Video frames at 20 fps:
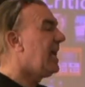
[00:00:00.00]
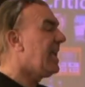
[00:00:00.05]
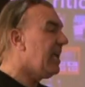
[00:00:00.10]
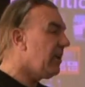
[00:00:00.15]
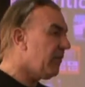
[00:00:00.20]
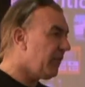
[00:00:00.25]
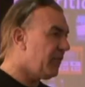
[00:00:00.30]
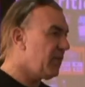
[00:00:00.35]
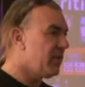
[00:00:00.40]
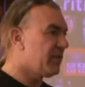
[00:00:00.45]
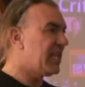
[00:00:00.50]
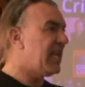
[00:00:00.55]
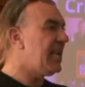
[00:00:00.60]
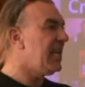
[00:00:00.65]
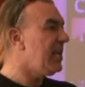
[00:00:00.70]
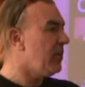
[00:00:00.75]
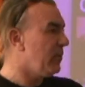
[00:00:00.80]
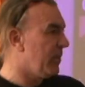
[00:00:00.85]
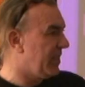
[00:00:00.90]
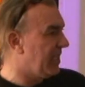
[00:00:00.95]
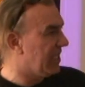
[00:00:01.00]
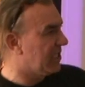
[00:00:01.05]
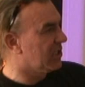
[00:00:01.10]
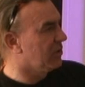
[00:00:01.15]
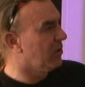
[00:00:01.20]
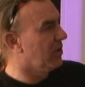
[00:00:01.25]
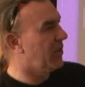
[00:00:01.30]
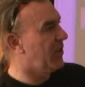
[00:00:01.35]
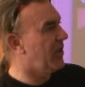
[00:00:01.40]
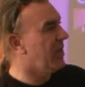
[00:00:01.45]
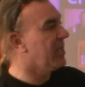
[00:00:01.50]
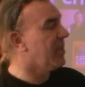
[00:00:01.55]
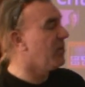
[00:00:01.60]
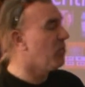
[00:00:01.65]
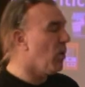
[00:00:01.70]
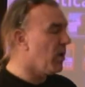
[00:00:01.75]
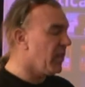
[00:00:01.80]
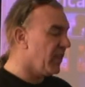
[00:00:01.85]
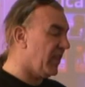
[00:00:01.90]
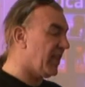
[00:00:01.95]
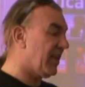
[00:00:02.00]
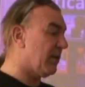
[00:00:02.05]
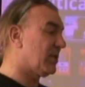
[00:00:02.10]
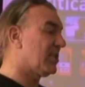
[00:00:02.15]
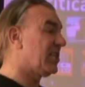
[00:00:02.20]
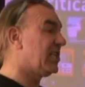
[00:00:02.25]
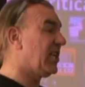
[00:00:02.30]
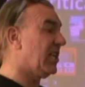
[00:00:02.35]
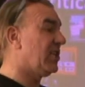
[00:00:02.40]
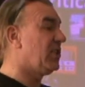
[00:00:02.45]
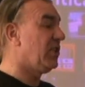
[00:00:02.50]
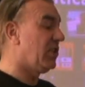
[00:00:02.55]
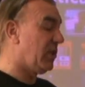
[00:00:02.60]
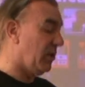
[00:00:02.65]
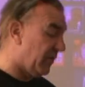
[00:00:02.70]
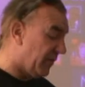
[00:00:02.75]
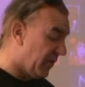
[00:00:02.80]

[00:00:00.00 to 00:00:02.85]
If you're dealing with this sort of thing, the one thing I would suggest you do